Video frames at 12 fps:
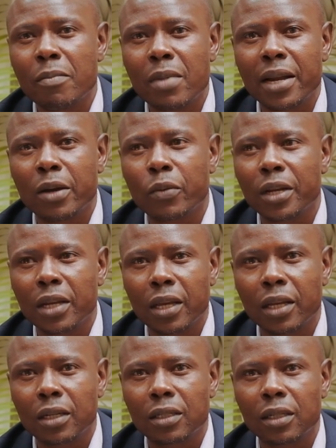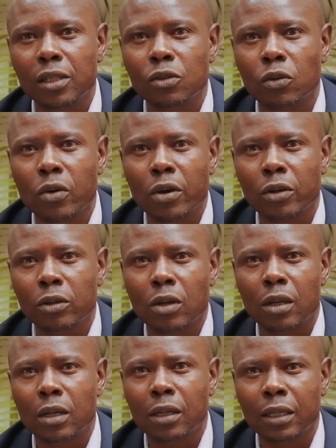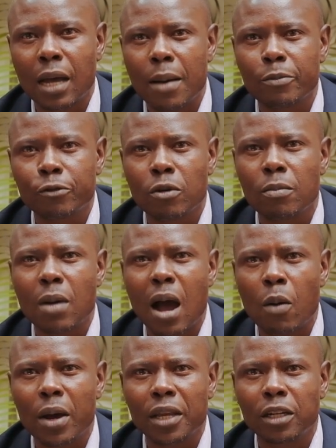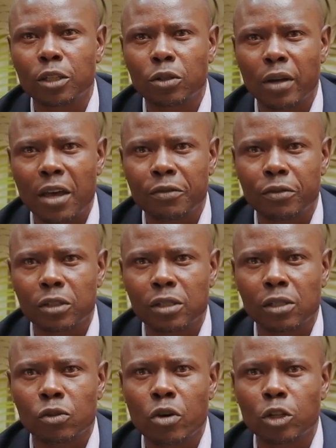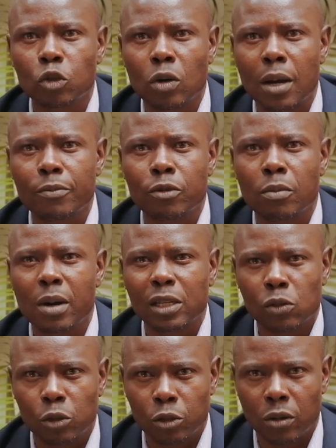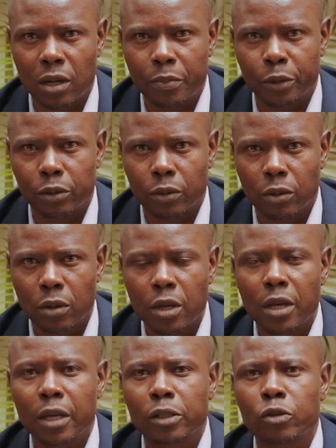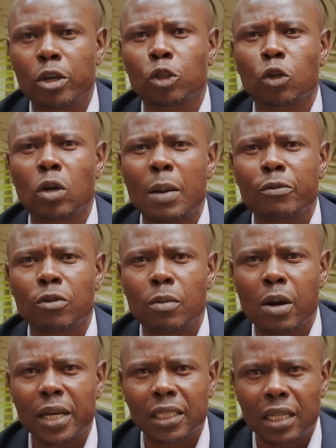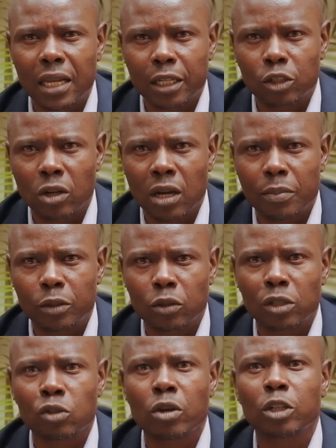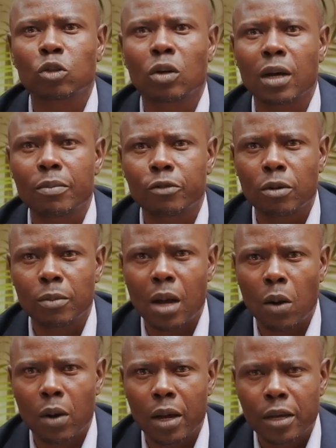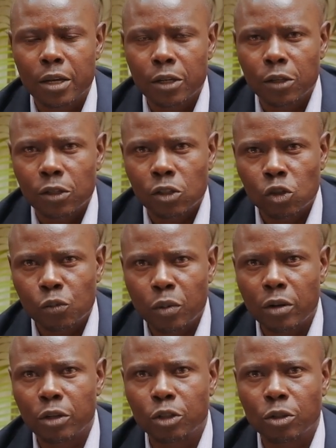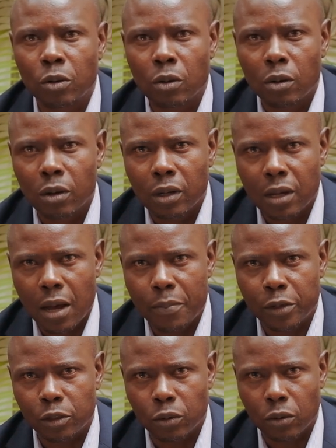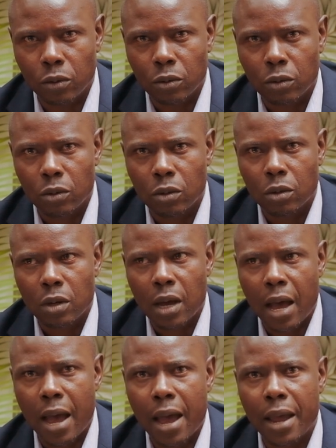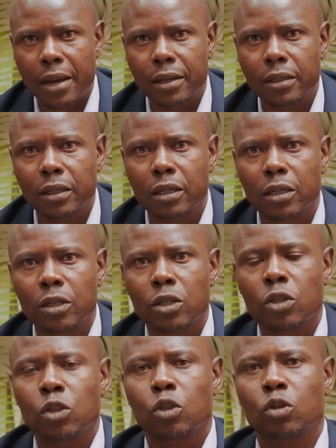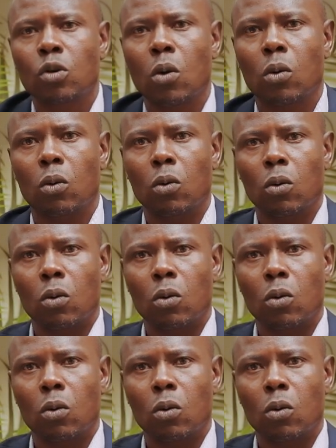the money we need is not going to come from our initial efforts. It's going to come from our social capital. It's going to come from our intellectual capital. It's going to come from our spiritual capital. And so